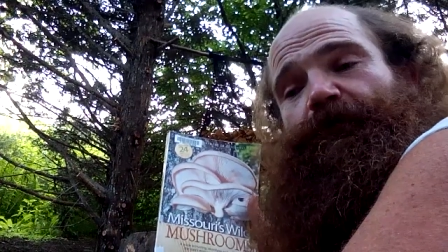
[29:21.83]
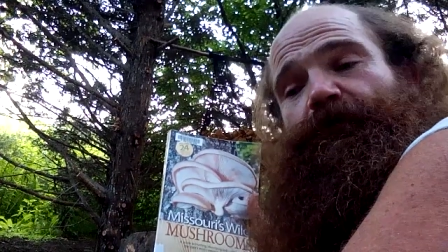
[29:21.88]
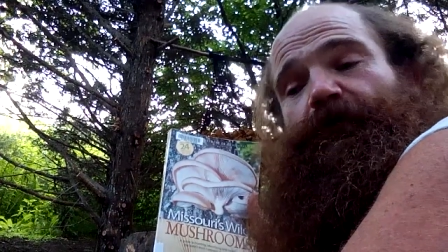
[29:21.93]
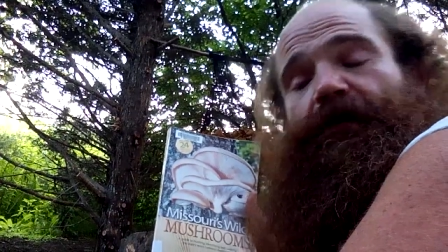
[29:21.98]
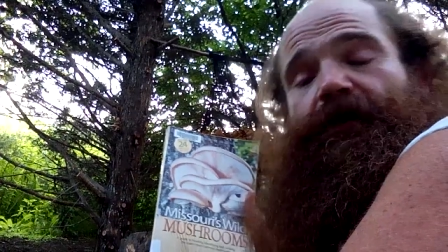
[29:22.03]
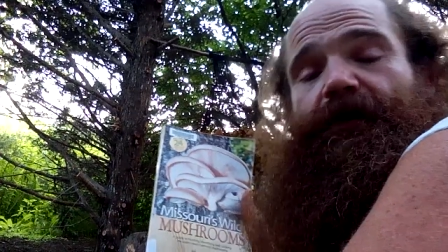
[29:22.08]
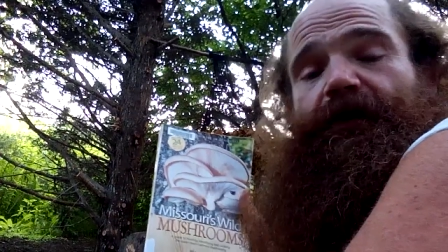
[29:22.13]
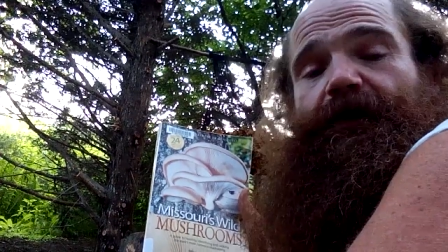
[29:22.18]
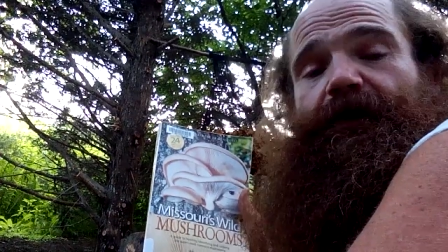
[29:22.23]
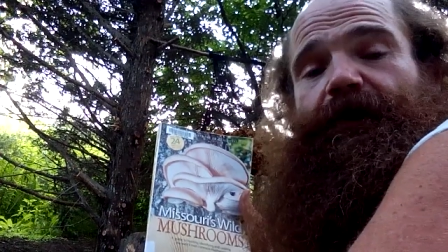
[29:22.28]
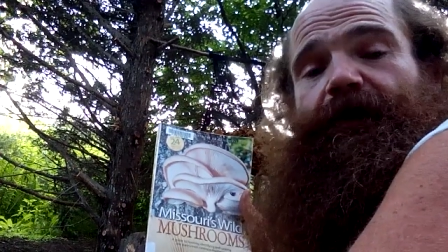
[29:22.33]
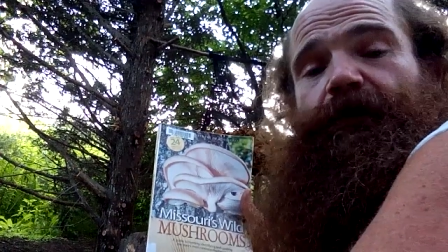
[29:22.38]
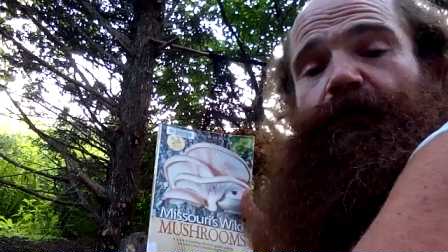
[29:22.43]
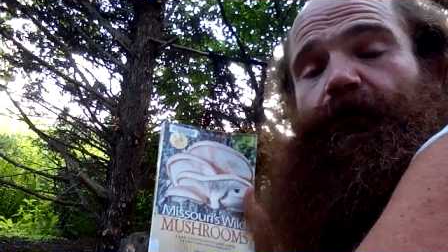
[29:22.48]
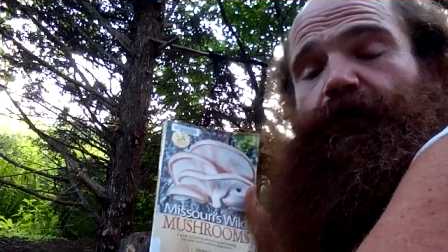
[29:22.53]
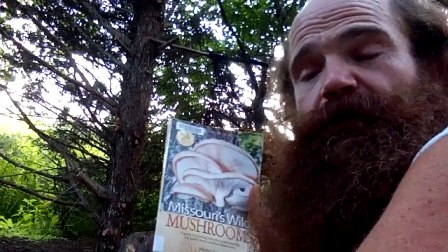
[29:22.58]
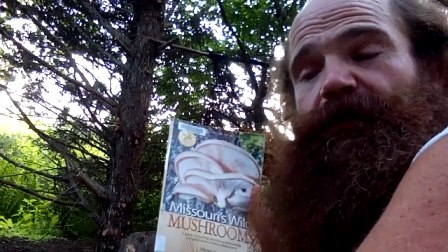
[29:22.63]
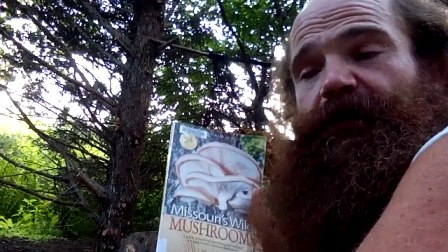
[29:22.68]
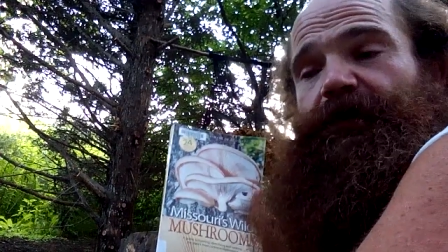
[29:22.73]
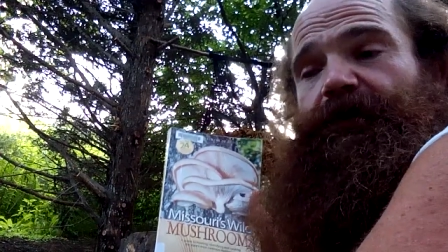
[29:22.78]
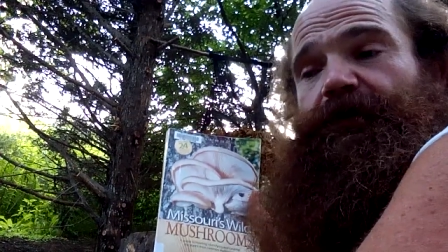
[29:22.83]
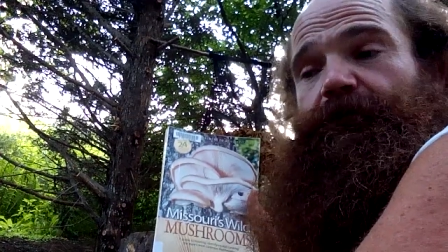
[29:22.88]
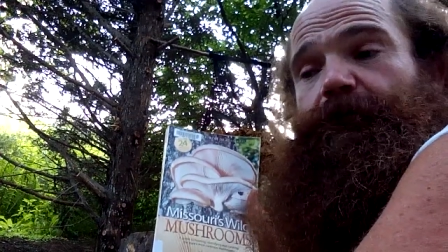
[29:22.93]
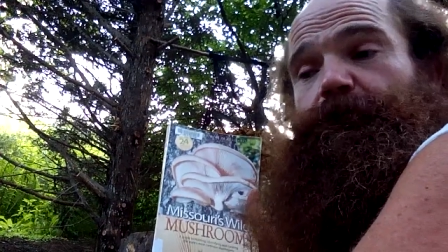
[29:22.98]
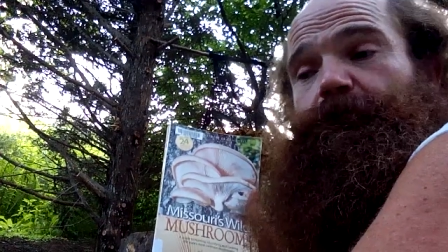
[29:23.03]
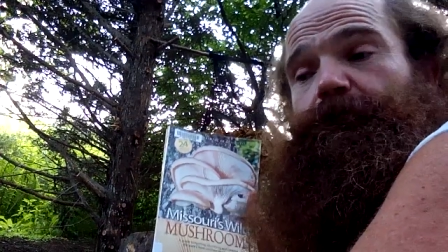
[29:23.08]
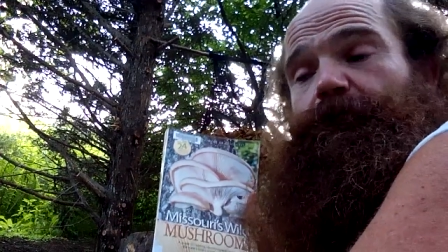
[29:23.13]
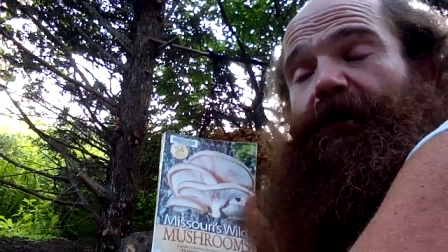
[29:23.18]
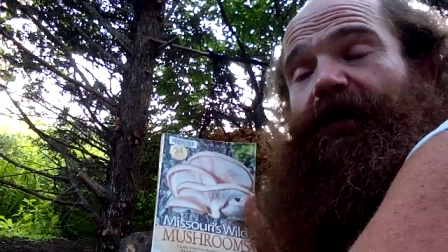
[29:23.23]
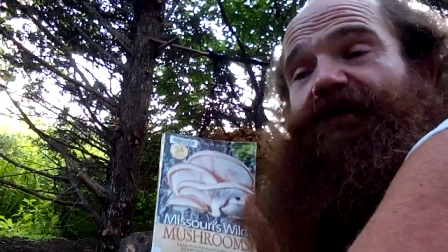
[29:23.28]
people, and
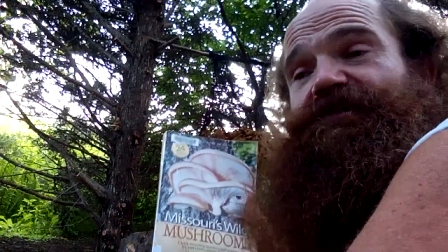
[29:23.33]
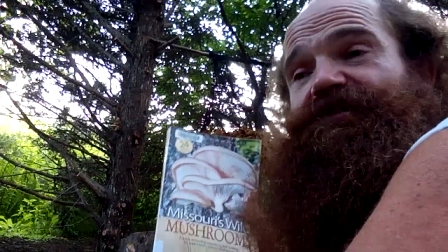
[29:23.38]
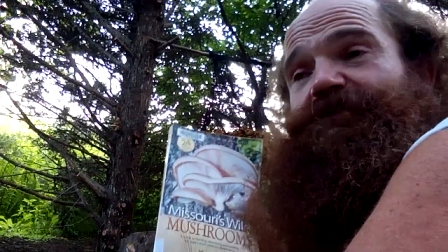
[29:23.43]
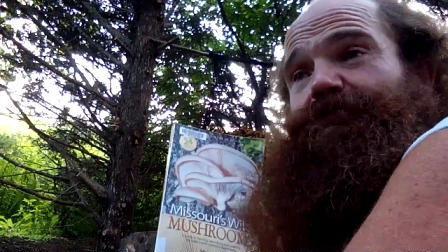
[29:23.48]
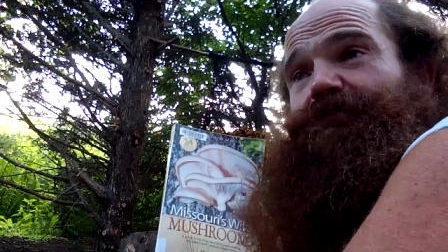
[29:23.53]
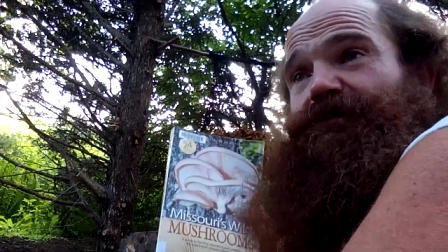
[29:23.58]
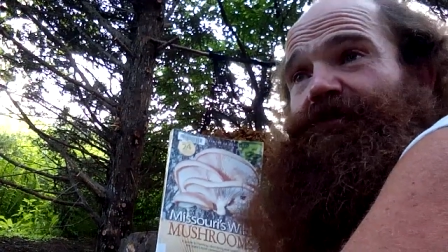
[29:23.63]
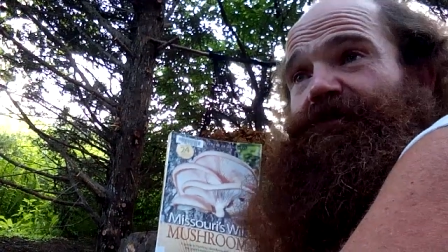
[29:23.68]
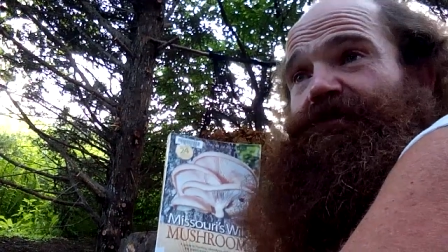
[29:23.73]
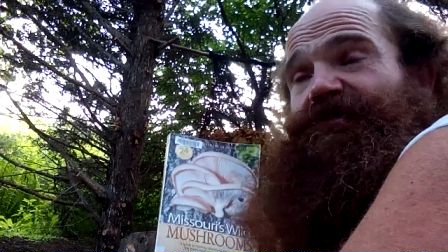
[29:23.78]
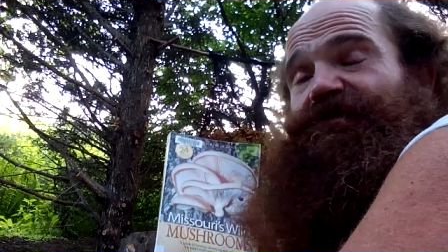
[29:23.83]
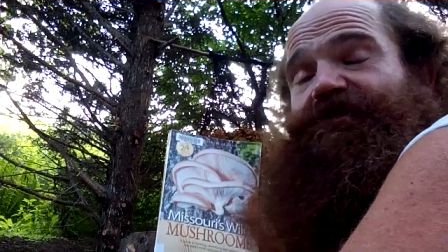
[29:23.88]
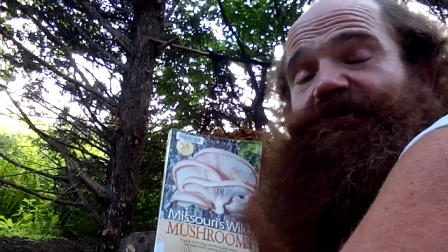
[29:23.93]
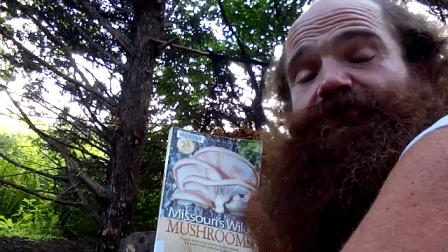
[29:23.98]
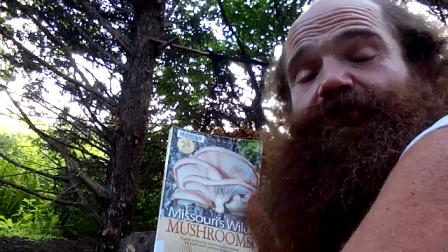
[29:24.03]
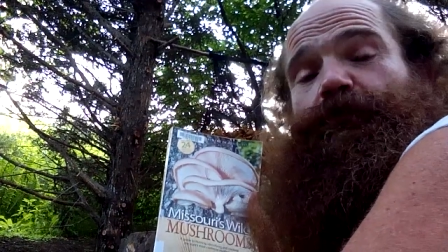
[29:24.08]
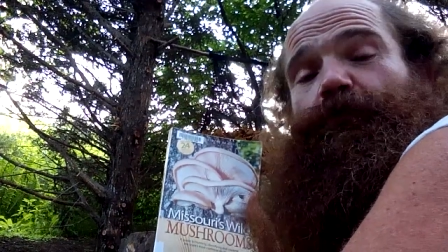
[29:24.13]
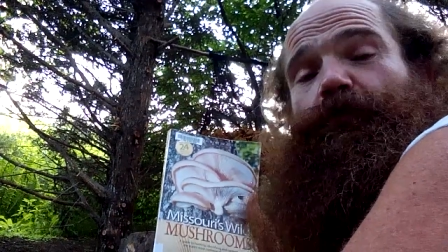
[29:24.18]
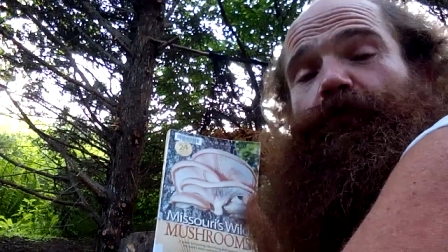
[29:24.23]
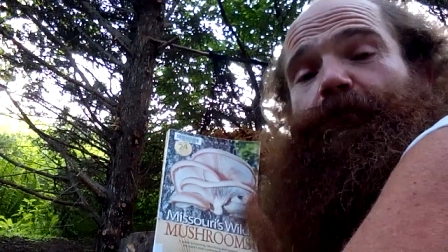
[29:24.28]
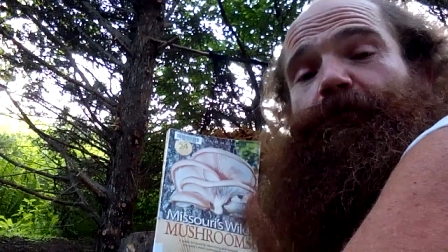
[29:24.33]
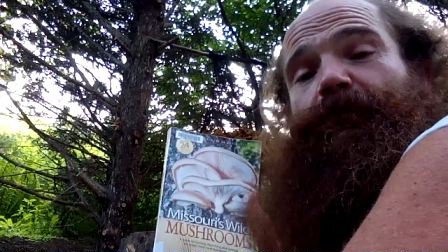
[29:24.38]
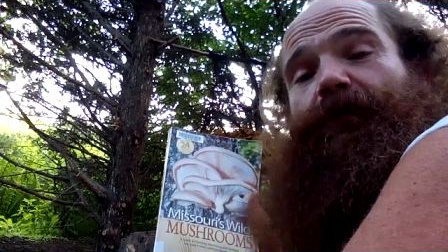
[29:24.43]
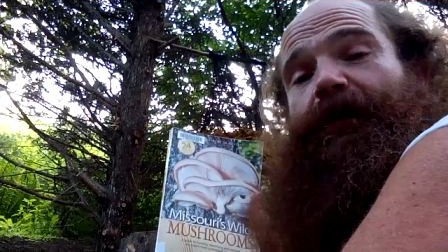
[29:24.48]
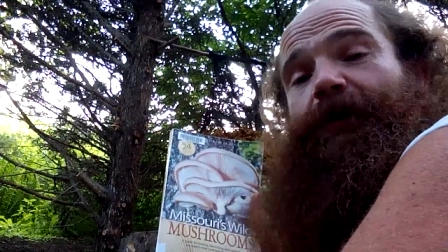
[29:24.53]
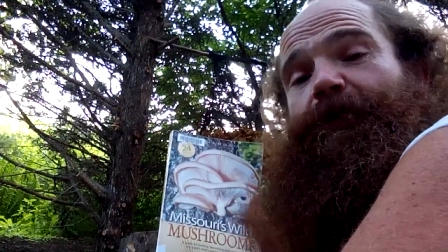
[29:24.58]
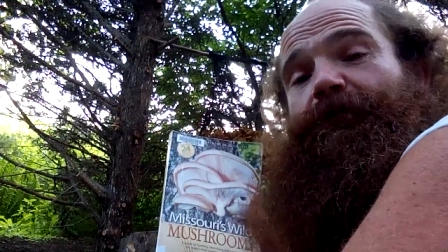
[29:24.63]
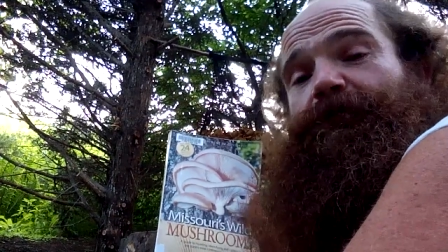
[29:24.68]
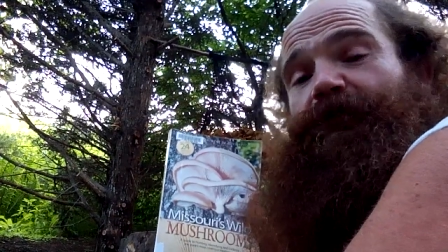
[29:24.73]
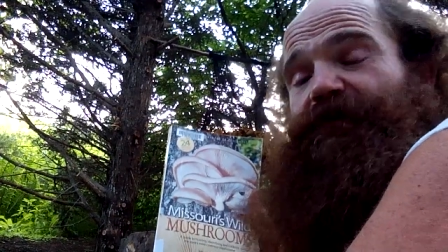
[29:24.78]
created a, possibly the Civil War
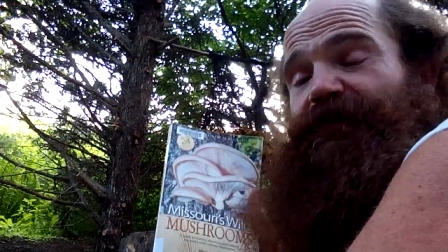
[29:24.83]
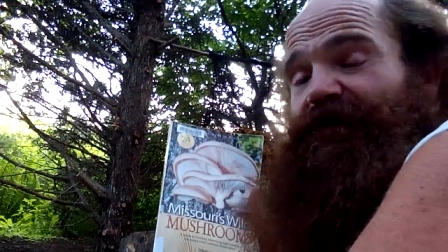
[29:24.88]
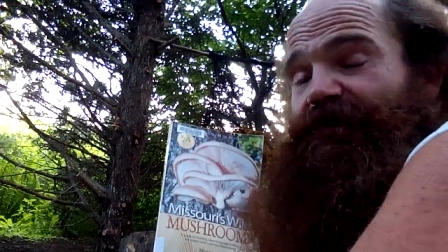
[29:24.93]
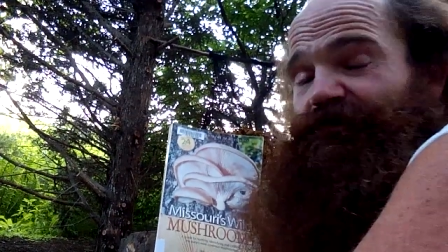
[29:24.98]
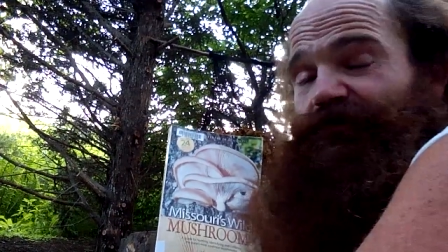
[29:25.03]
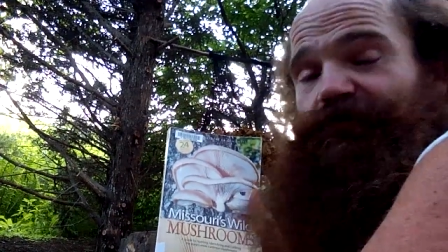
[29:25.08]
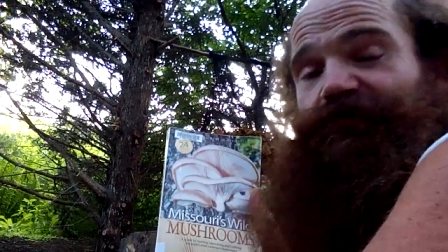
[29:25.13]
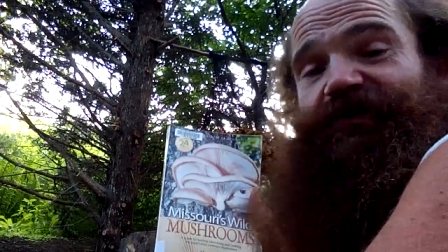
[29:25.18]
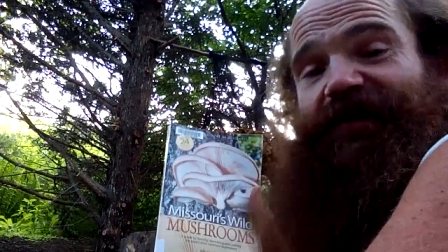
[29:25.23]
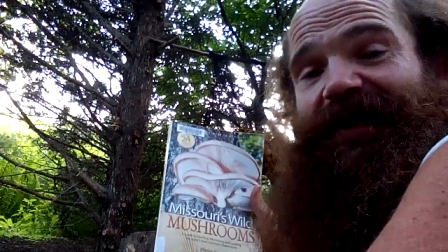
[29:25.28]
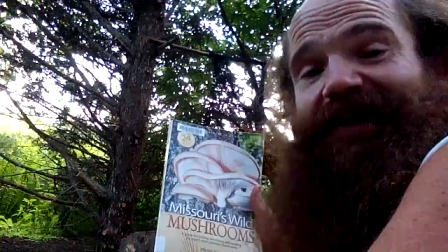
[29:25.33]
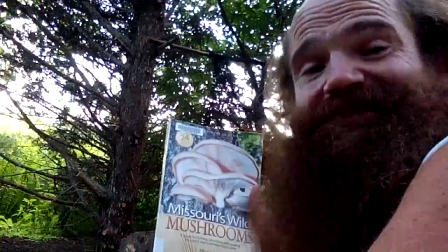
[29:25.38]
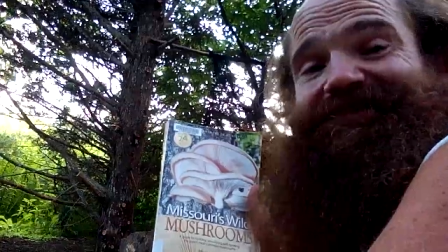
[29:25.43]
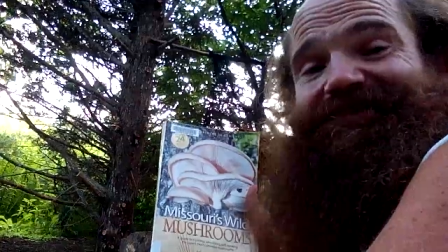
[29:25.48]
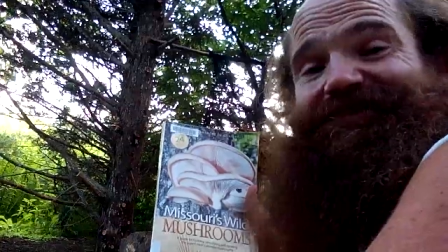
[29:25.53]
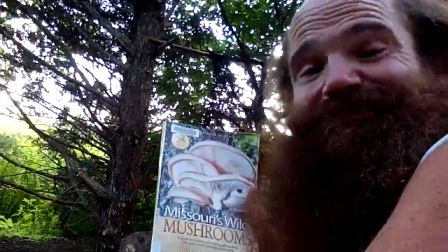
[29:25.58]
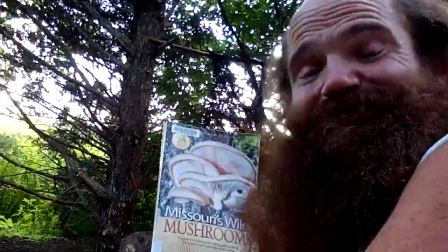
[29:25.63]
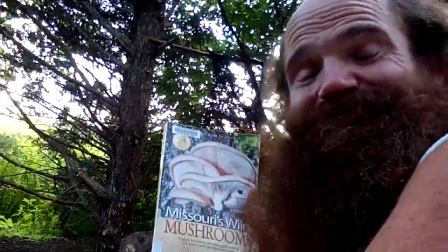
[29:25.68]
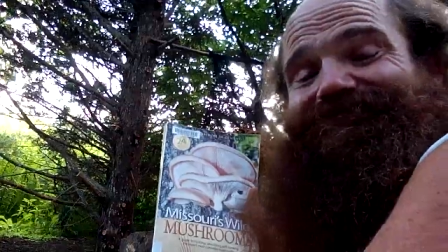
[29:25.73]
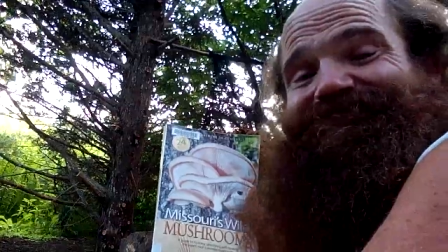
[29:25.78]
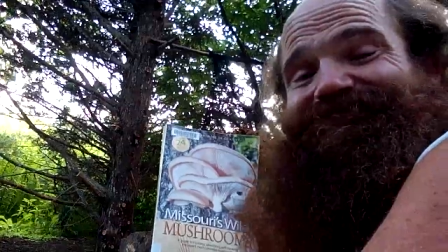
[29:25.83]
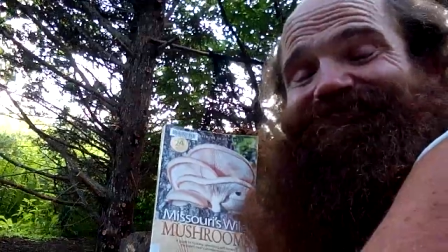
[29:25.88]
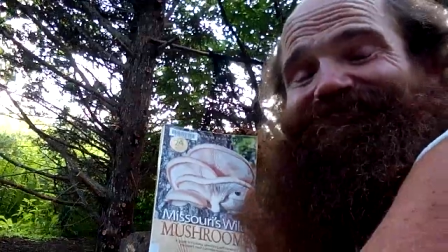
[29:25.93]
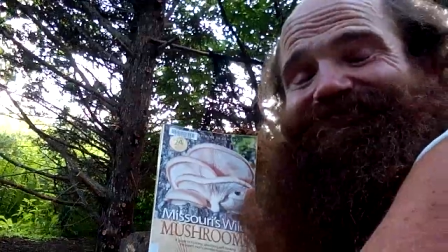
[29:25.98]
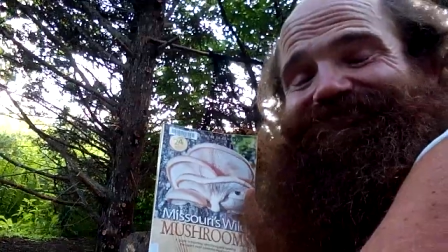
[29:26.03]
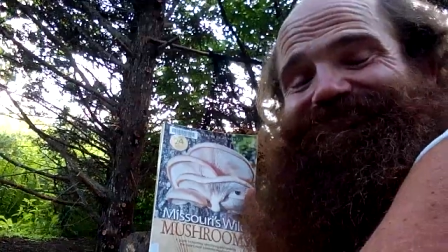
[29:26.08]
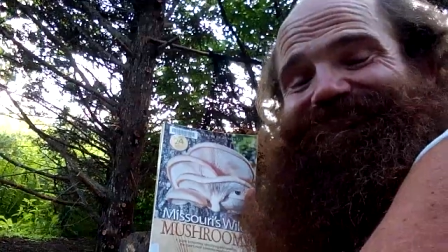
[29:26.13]
problem with Andrew Jackson,